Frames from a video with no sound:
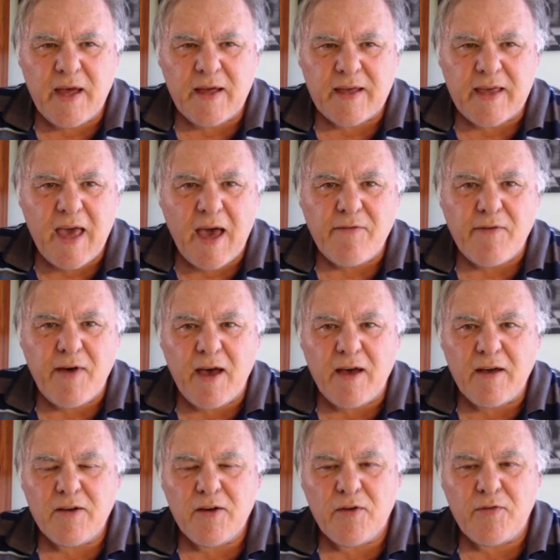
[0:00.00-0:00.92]

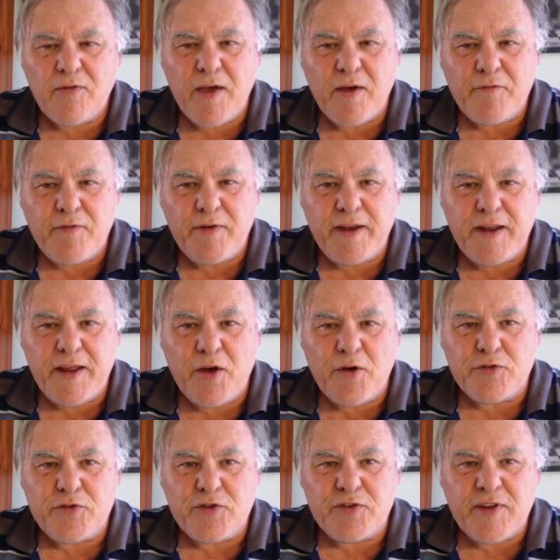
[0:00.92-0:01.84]
cover of our
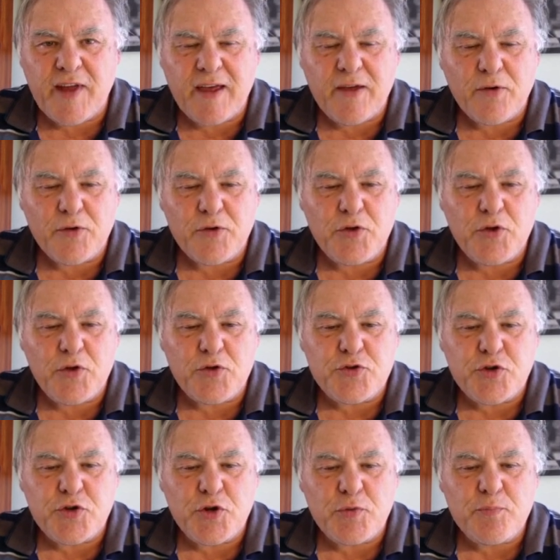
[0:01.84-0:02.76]
video today on
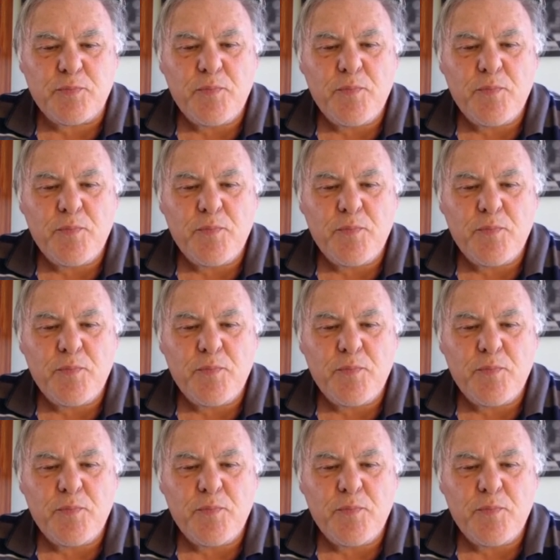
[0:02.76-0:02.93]
YouTube,